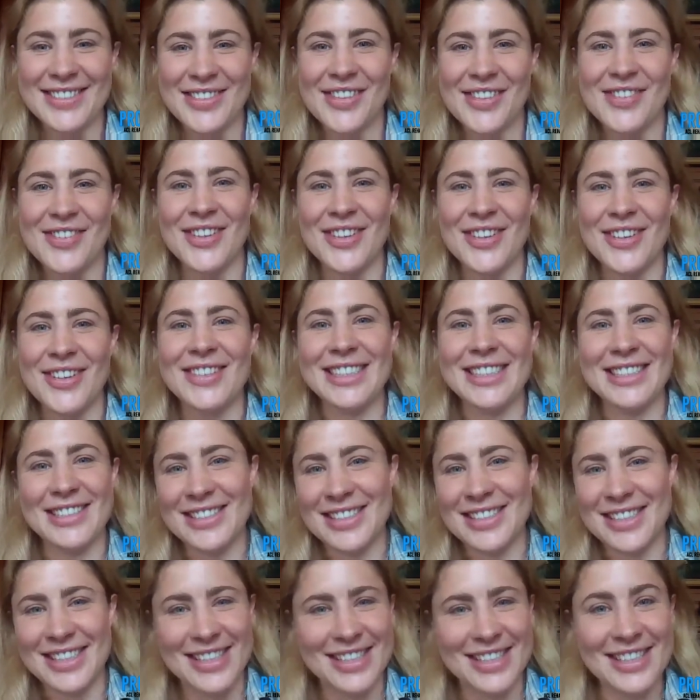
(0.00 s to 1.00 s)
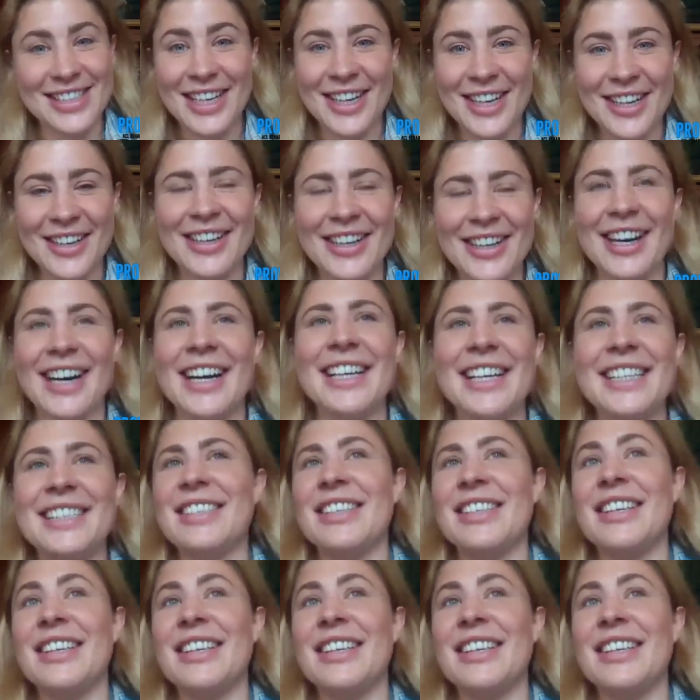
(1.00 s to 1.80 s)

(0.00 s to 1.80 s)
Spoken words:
before, which was just so nice.